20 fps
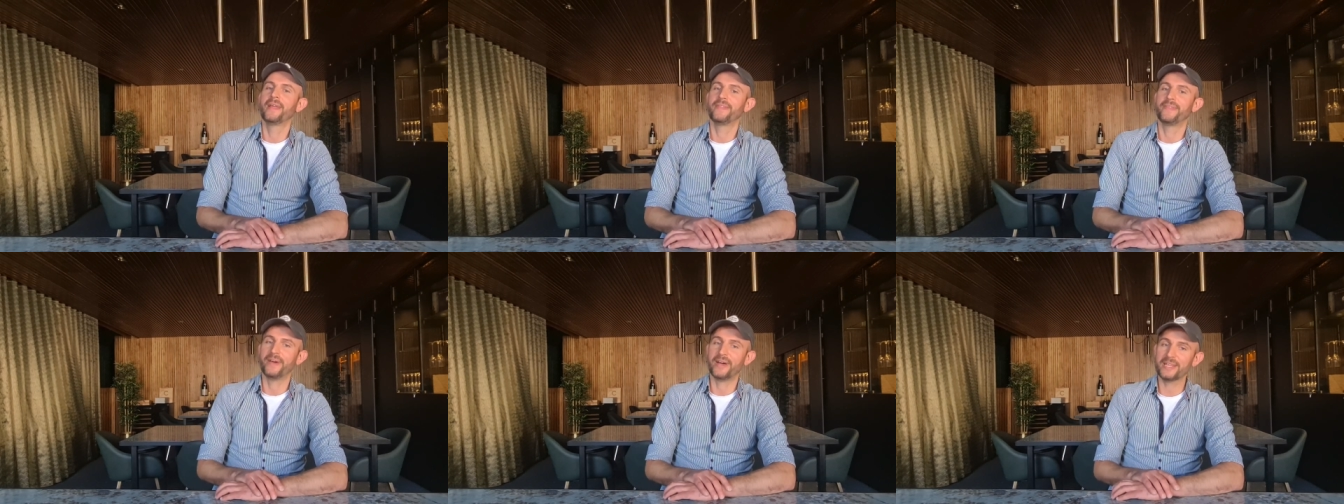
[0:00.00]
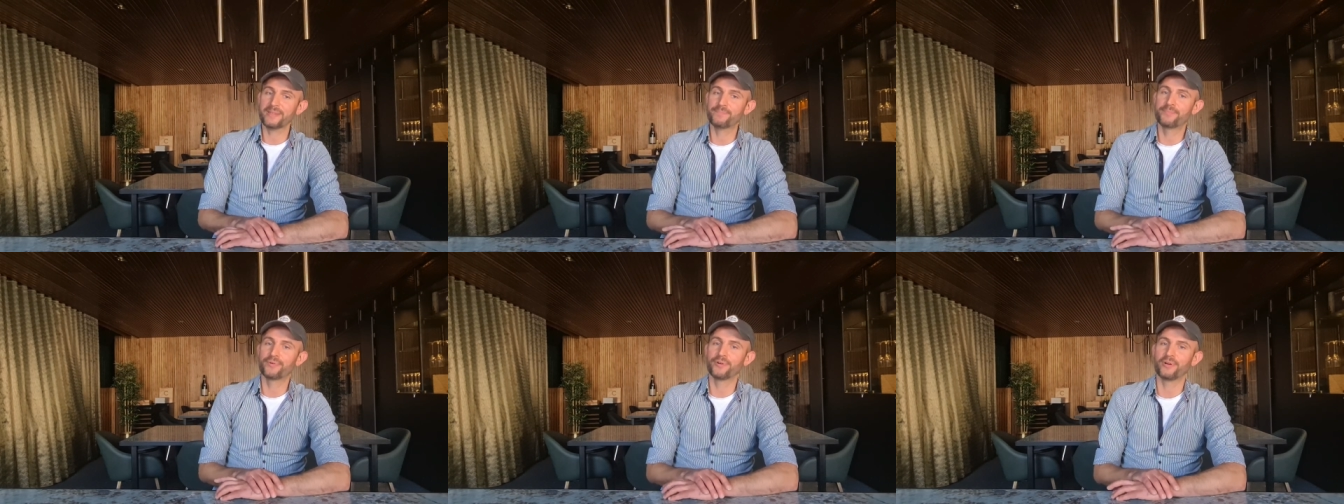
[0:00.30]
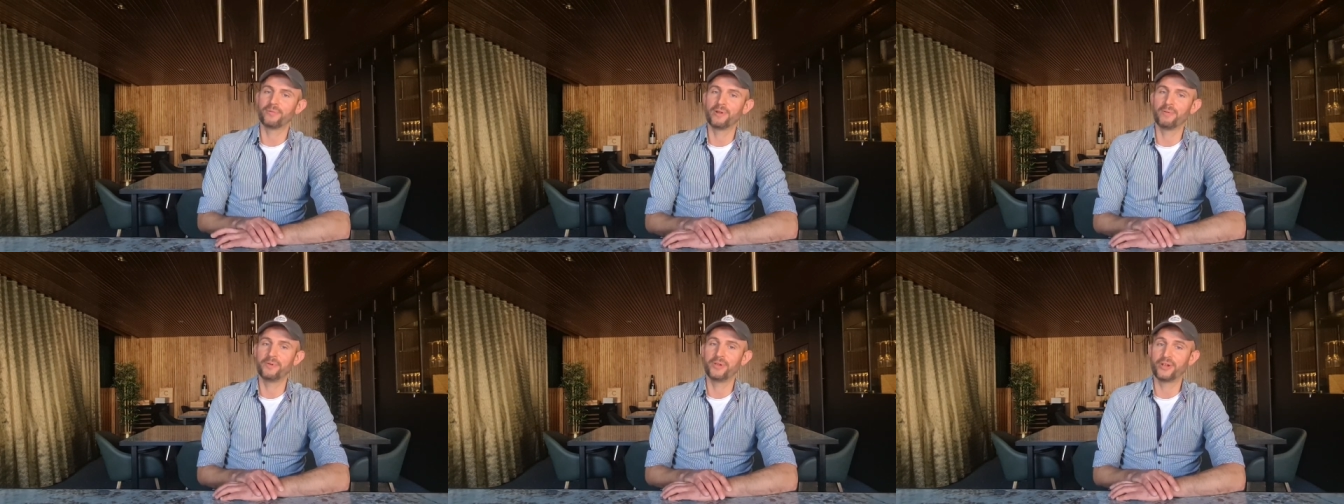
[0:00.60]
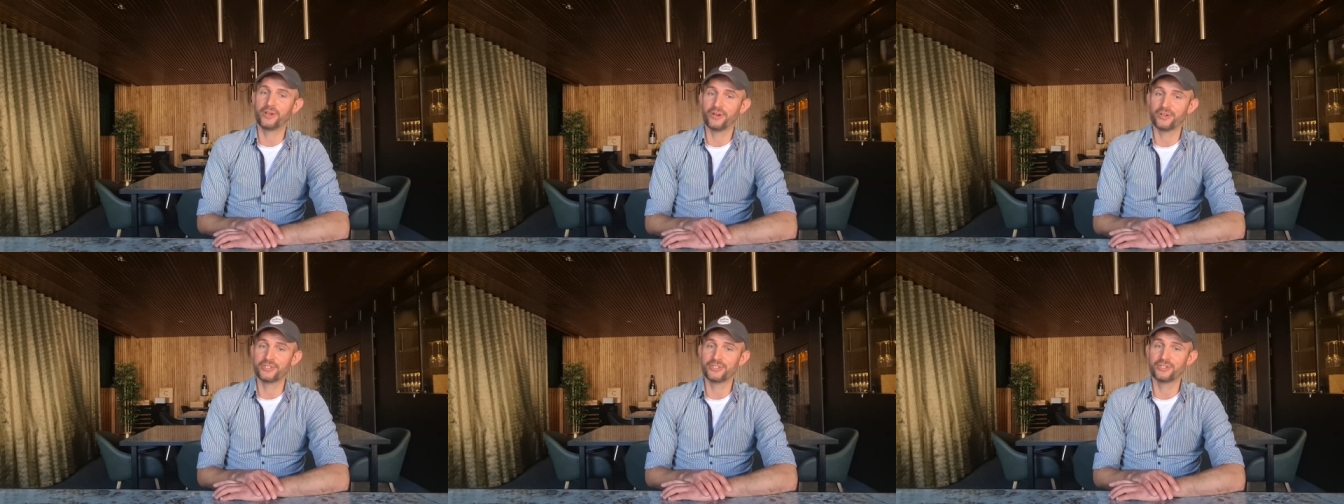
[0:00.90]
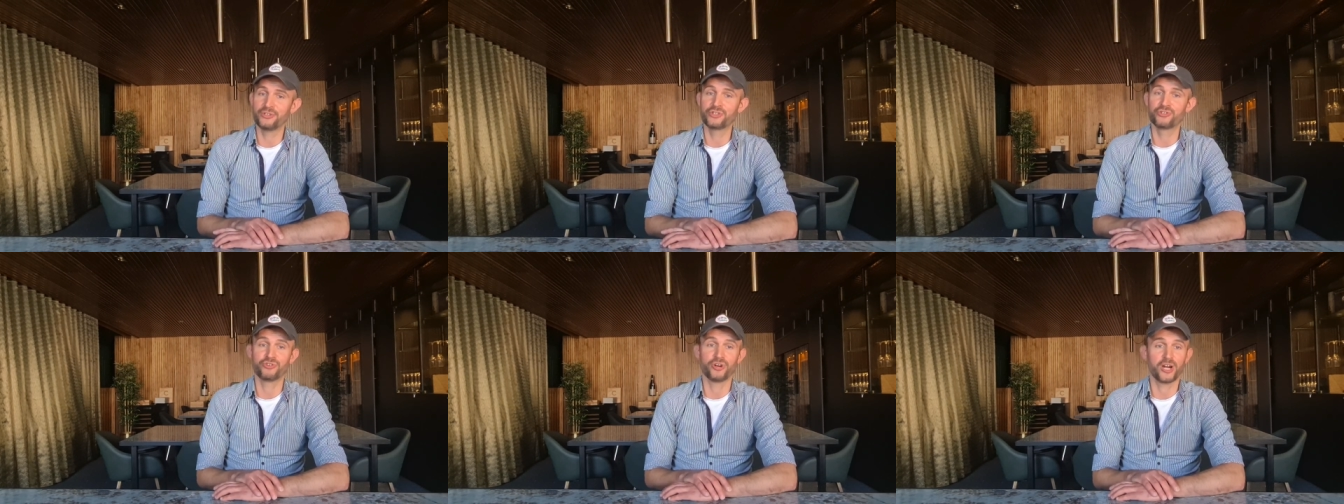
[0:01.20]
that's probably because
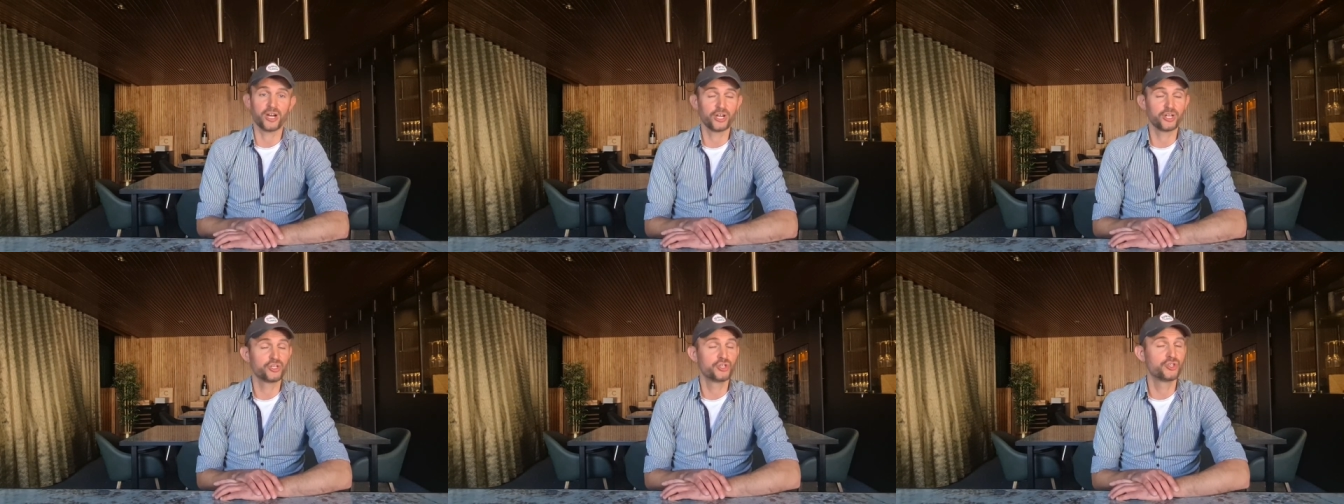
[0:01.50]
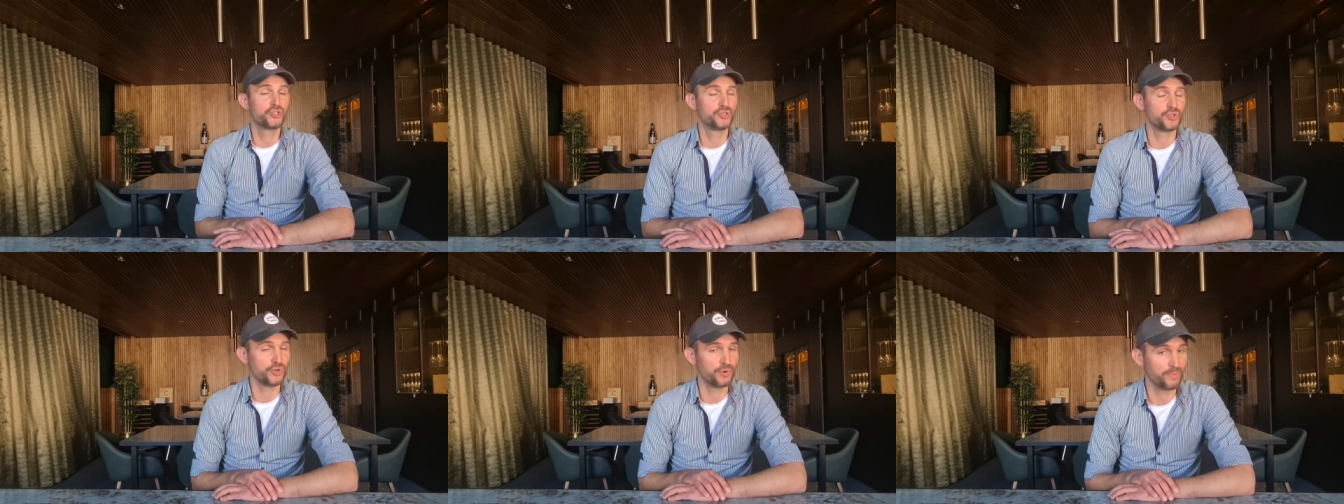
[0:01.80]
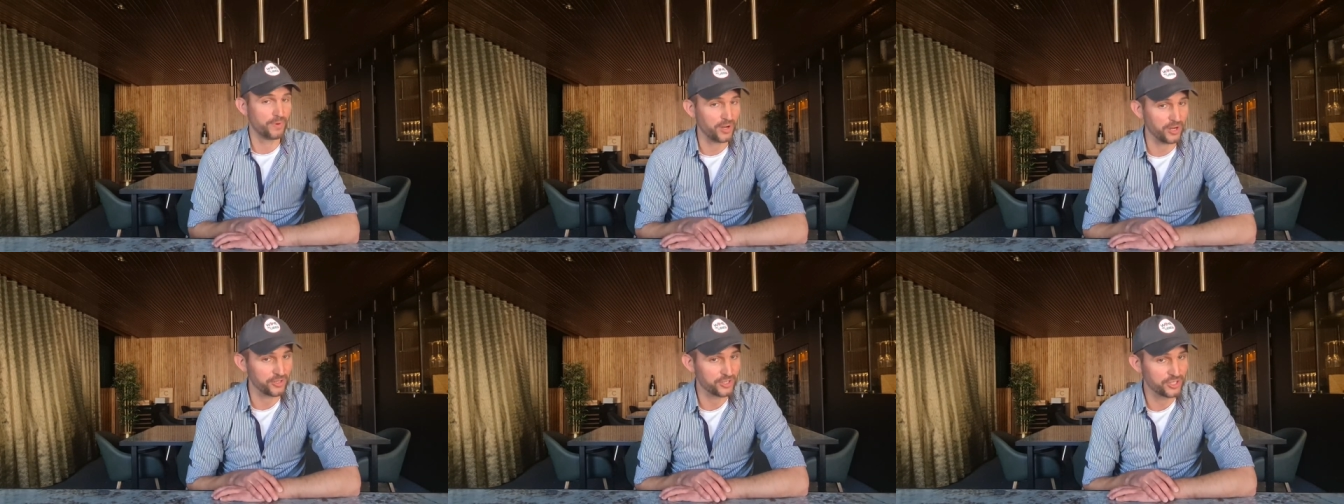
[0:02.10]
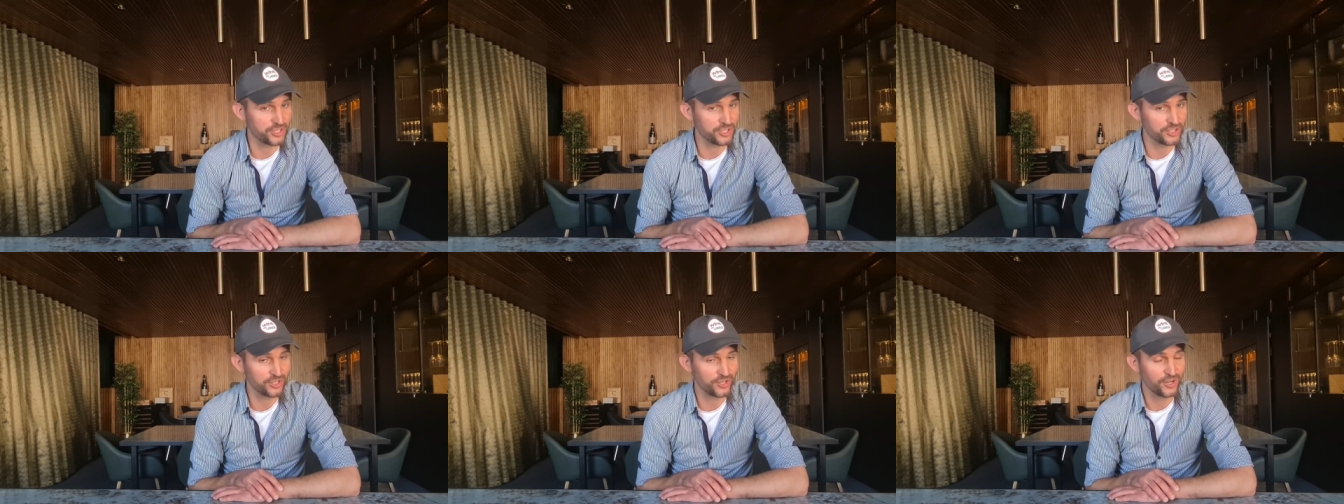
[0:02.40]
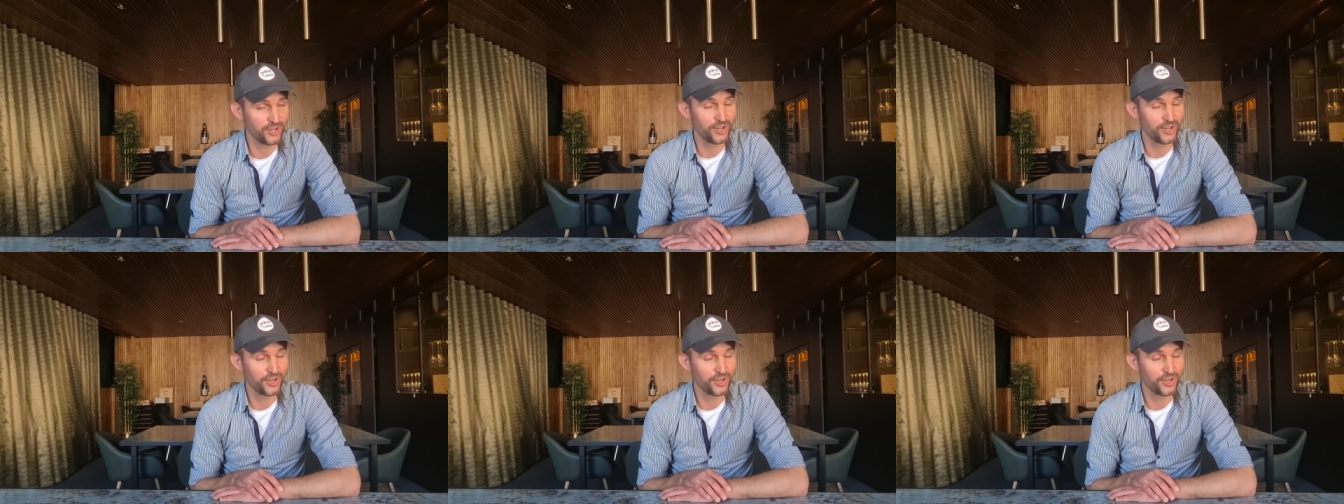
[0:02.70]
you drank too much,